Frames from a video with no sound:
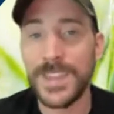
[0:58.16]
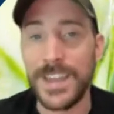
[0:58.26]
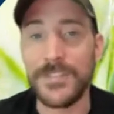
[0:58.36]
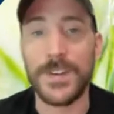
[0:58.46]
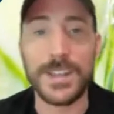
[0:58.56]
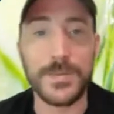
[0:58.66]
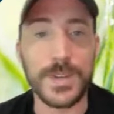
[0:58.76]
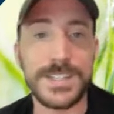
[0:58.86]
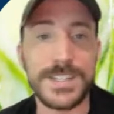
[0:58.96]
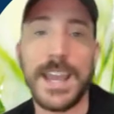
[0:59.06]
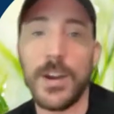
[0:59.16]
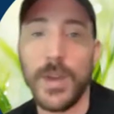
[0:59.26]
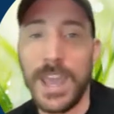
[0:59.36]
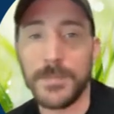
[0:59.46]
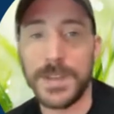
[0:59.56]
And finally, we're going to see how
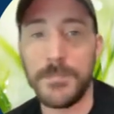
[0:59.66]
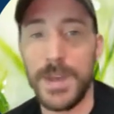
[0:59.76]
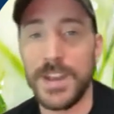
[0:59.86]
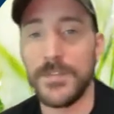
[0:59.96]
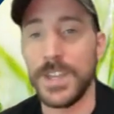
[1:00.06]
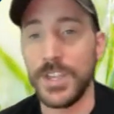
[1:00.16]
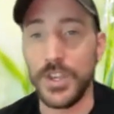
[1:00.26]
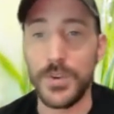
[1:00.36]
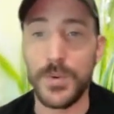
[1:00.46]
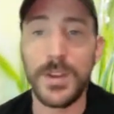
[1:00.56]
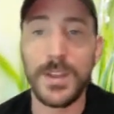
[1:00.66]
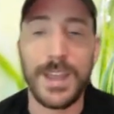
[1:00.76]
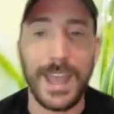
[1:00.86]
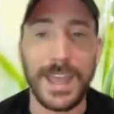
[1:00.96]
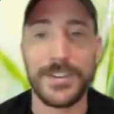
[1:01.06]
AMP can benefit you
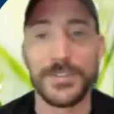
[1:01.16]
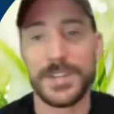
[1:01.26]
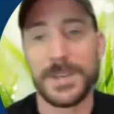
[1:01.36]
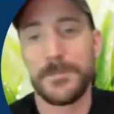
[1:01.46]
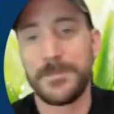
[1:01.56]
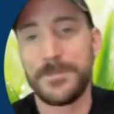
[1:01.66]
and your team.